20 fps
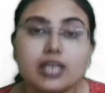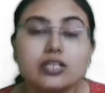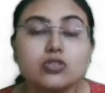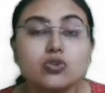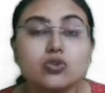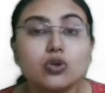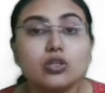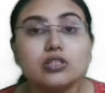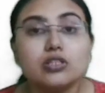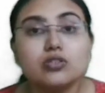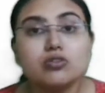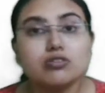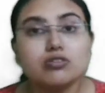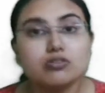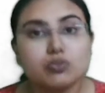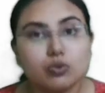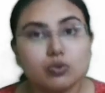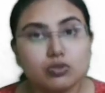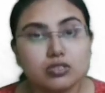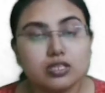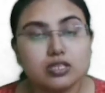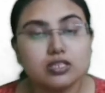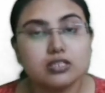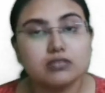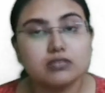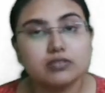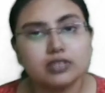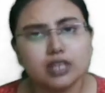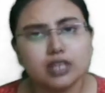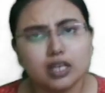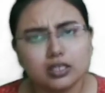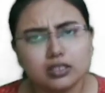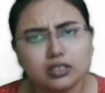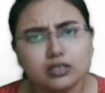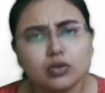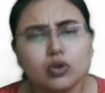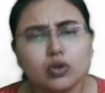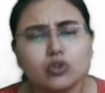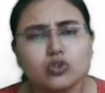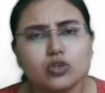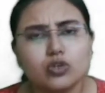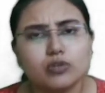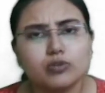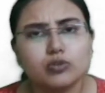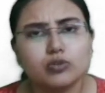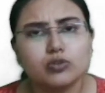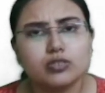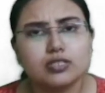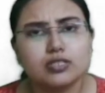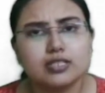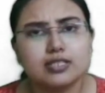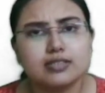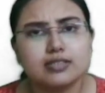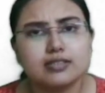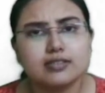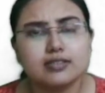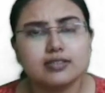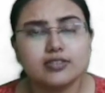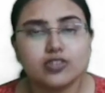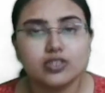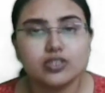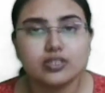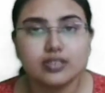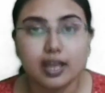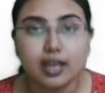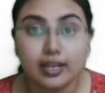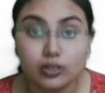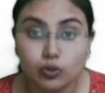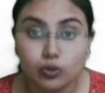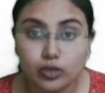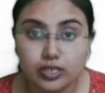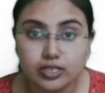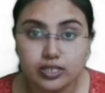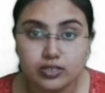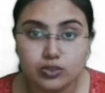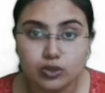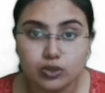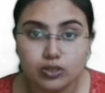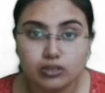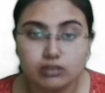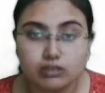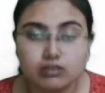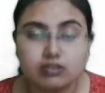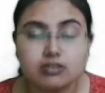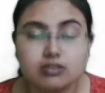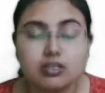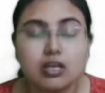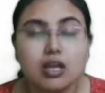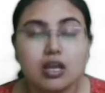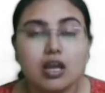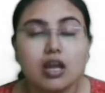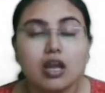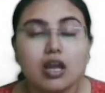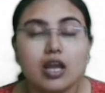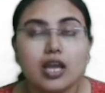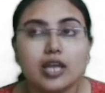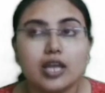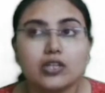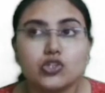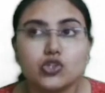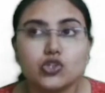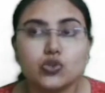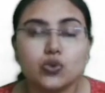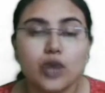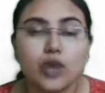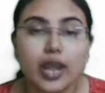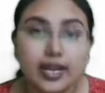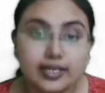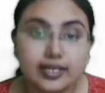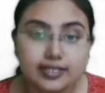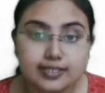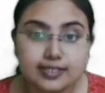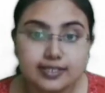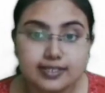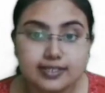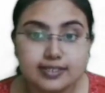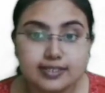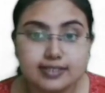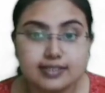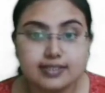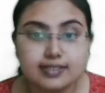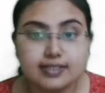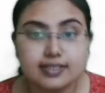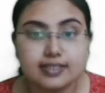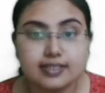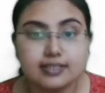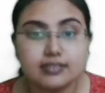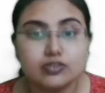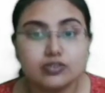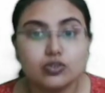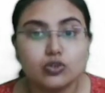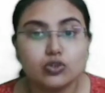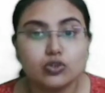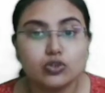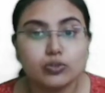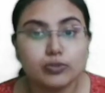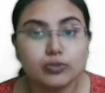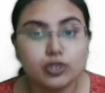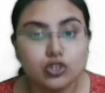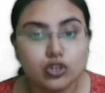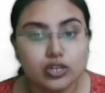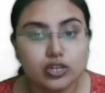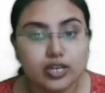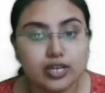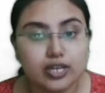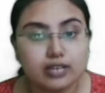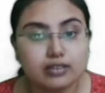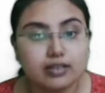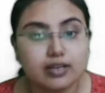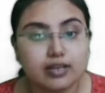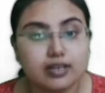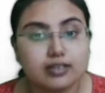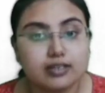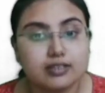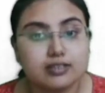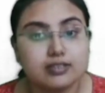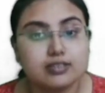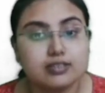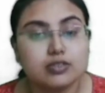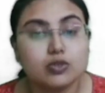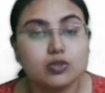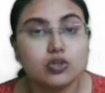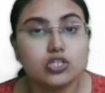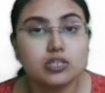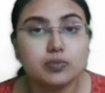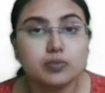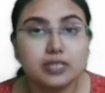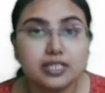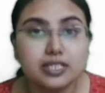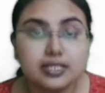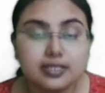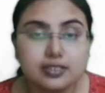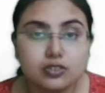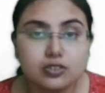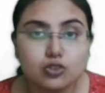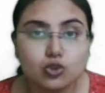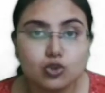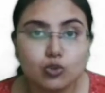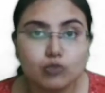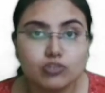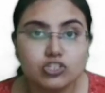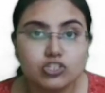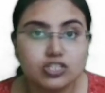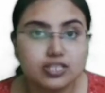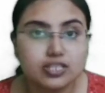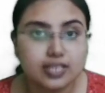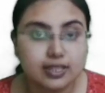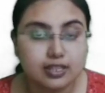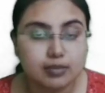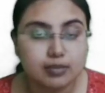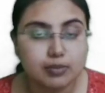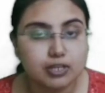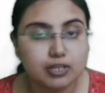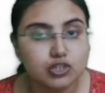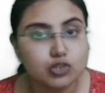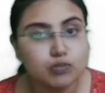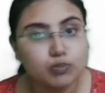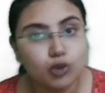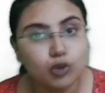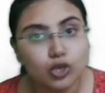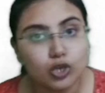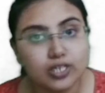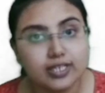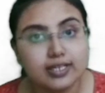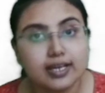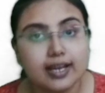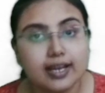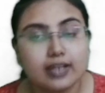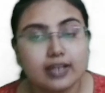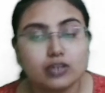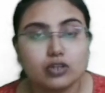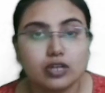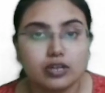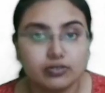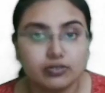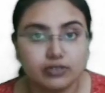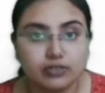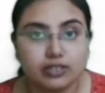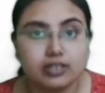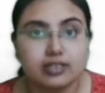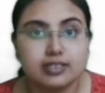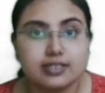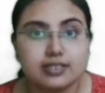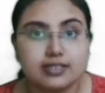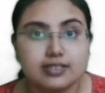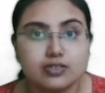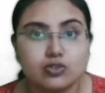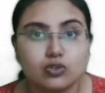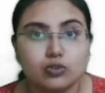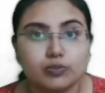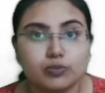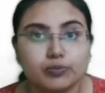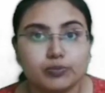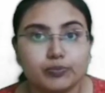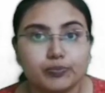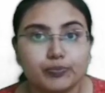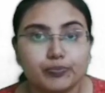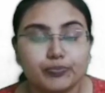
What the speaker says: It is also associated with other autoimmune diseases such as thyroid disorders and Addison's disease, your rheumatoid arthritis, your Schmidt syndrome, which is nothing but your polyglandular failure syndrome.